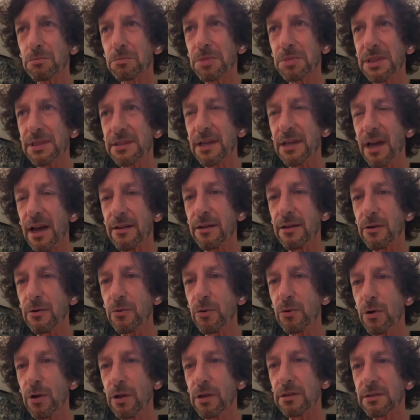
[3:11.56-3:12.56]
Beside the
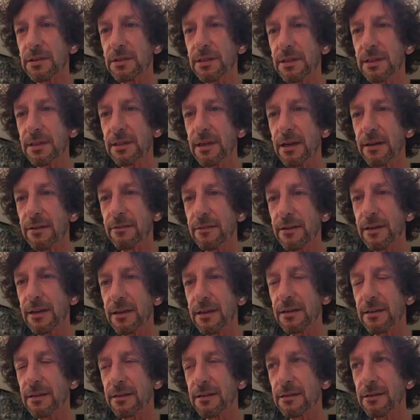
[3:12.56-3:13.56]
cruelty, I
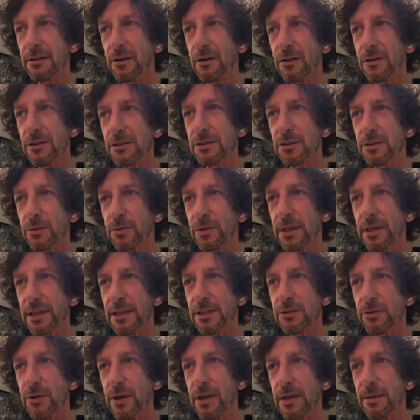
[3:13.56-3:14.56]
think also the
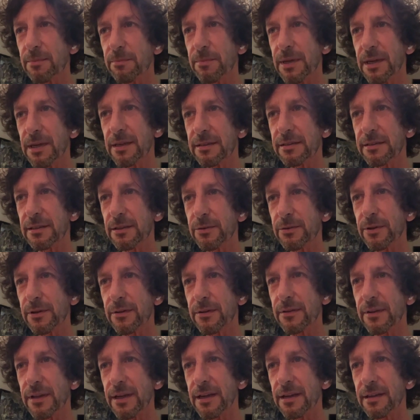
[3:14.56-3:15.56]
Israeli military
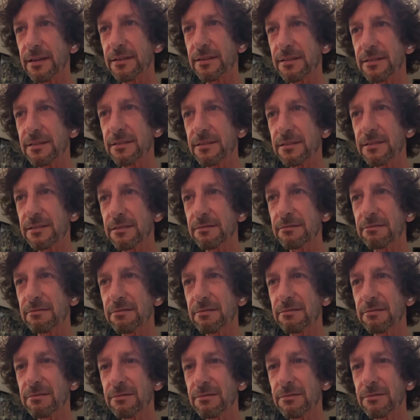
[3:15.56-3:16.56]
thinks,
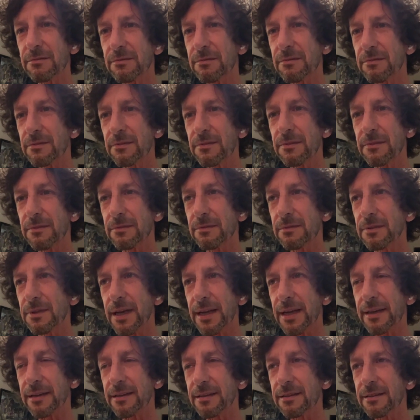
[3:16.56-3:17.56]

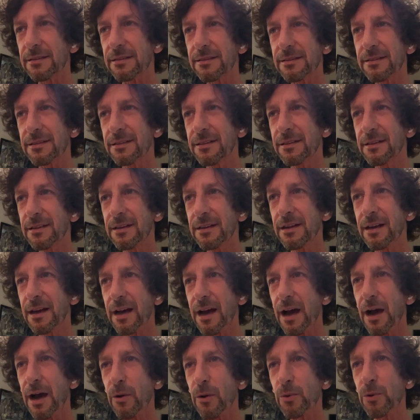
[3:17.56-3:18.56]
like,
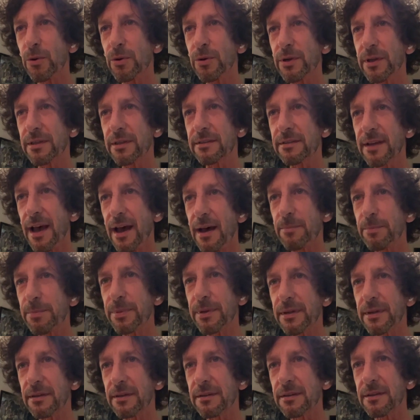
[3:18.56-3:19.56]
how could it
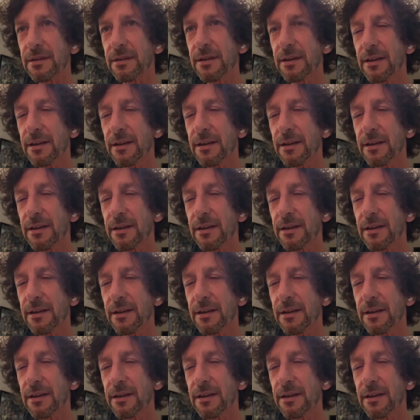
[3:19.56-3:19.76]
happen?